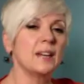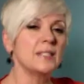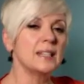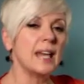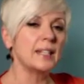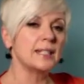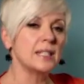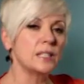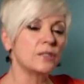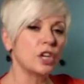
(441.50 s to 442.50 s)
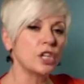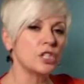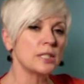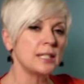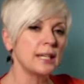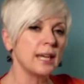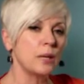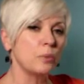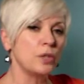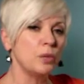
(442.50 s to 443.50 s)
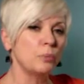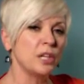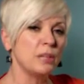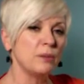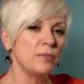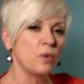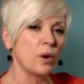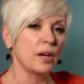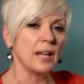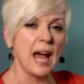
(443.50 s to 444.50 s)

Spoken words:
it that sense of urgency again when you breathe before it.